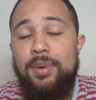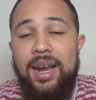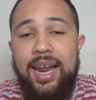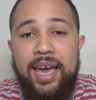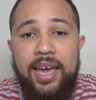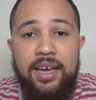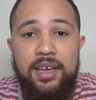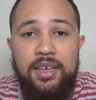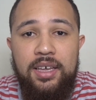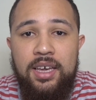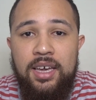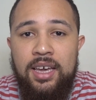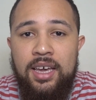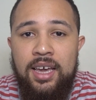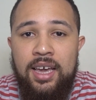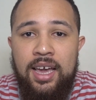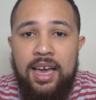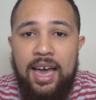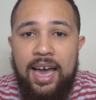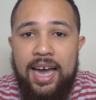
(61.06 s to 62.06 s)
player,
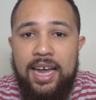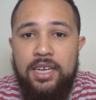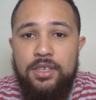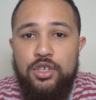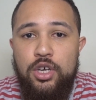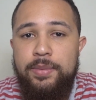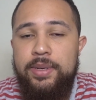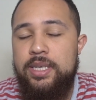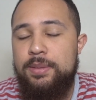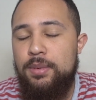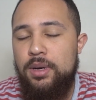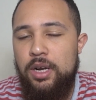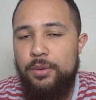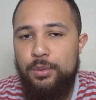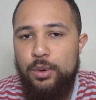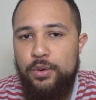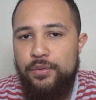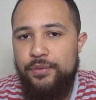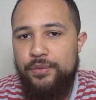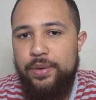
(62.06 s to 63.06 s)
and Thomas Muller
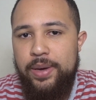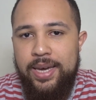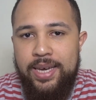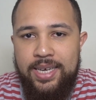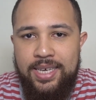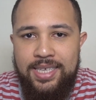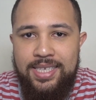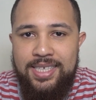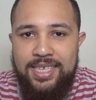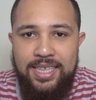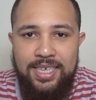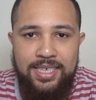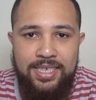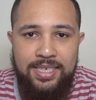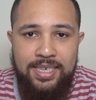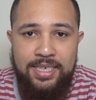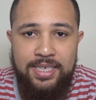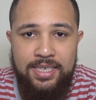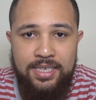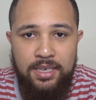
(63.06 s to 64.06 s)
would fit into this
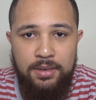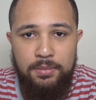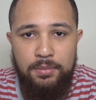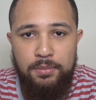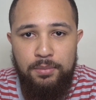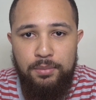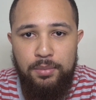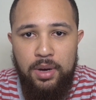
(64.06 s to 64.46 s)
system.